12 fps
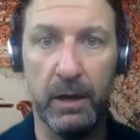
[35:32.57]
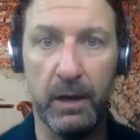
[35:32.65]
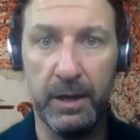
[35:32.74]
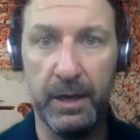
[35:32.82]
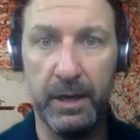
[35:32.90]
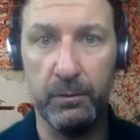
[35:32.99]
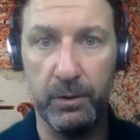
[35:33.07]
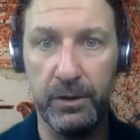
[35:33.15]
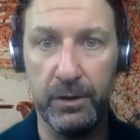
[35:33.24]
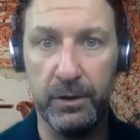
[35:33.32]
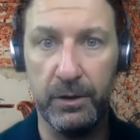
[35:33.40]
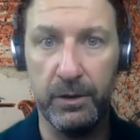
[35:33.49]
I'll get with
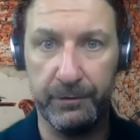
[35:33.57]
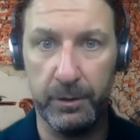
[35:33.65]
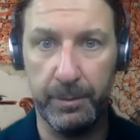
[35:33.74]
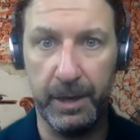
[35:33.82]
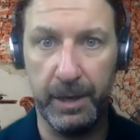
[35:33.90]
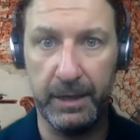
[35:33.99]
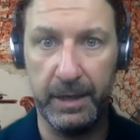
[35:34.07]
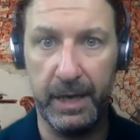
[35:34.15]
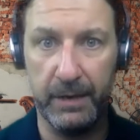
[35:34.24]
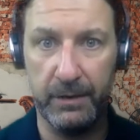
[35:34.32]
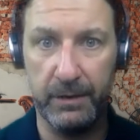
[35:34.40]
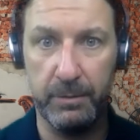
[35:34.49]
you after the
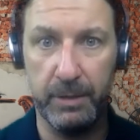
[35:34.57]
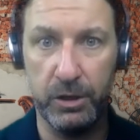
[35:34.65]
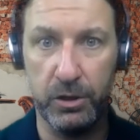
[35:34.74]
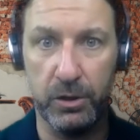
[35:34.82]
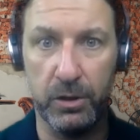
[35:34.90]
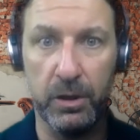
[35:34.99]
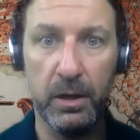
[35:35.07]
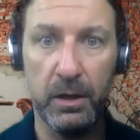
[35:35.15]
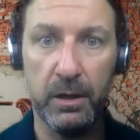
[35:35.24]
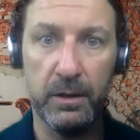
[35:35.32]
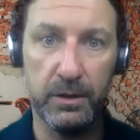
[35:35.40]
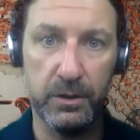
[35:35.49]
podcast to make sure
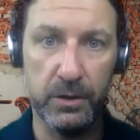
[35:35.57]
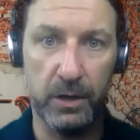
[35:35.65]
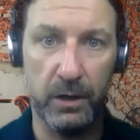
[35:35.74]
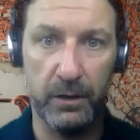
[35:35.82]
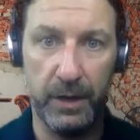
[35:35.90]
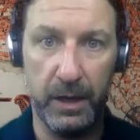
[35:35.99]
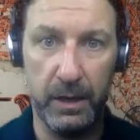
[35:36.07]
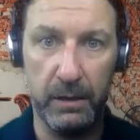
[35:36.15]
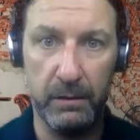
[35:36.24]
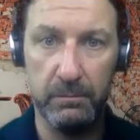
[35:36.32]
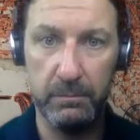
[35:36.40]
this is all the